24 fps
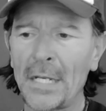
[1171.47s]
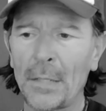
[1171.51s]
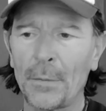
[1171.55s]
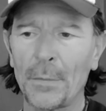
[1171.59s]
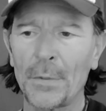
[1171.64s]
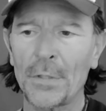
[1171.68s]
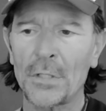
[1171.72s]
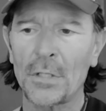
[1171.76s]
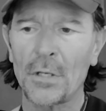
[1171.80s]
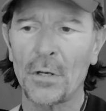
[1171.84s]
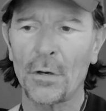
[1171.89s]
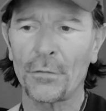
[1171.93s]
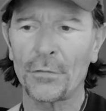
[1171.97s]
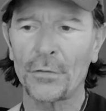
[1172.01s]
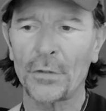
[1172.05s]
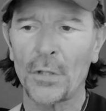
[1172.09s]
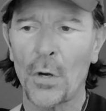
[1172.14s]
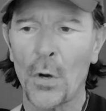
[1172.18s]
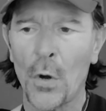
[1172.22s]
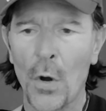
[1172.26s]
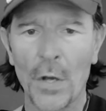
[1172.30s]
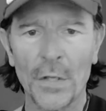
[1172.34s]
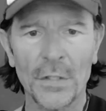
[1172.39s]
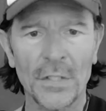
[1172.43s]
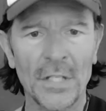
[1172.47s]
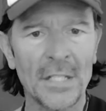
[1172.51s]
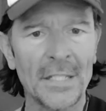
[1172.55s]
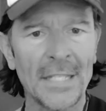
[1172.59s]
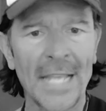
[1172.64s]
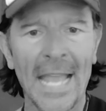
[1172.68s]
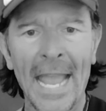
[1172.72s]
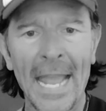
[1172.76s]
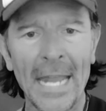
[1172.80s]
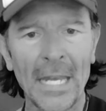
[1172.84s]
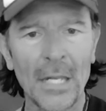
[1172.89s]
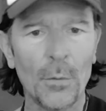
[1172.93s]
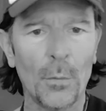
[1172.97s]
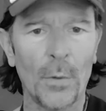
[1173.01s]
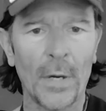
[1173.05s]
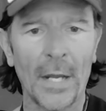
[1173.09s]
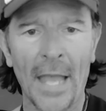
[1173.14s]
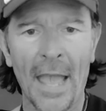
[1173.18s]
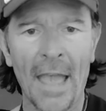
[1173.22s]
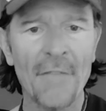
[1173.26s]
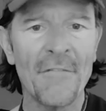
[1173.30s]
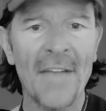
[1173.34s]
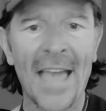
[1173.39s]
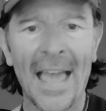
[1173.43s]
frequency of the Earth is
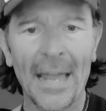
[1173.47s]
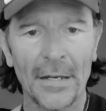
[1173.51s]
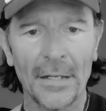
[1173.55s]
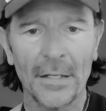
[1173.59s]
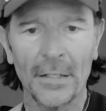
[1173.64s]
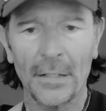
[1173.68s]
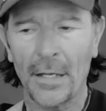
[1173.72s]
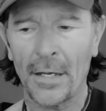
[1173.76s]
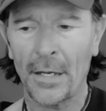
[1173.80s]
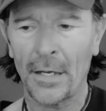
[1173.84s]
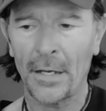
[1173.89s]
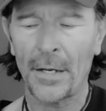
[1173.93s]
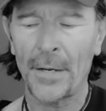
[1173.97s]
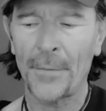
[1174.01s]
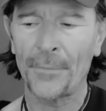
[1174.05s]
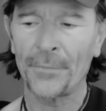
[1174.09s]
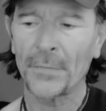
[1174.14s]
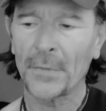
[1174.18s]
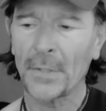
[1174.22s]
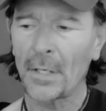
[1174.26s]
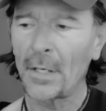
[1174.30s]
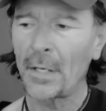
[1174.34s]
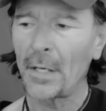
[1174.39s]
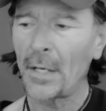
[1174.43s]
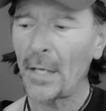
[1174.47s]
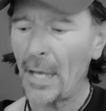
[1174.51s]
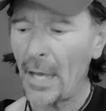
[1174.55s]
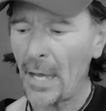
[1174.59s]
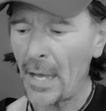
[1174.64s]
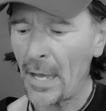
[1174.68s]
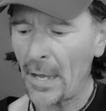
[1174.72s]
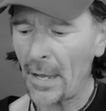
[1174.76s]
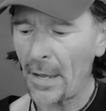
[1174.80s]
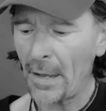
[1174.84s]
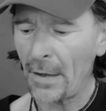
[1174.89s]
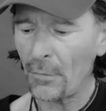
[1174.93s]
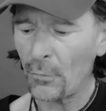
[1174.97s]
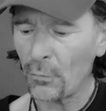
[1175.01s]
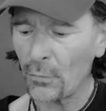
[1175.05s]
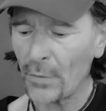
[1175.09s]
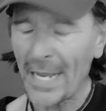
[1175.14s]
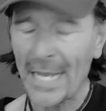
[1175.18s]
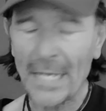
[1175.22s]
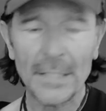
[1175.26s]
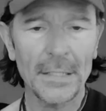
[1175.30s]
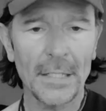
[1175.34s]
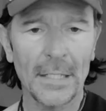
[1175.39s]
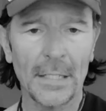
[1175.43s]
anyway a valid
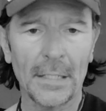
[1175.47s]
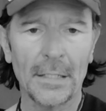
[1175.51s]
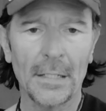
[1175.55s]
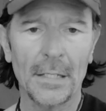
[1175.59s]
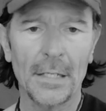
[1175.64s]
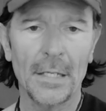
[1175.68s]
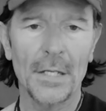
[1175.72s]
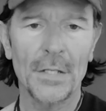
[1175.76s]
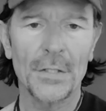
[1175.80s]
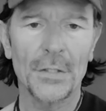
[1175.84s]
raising.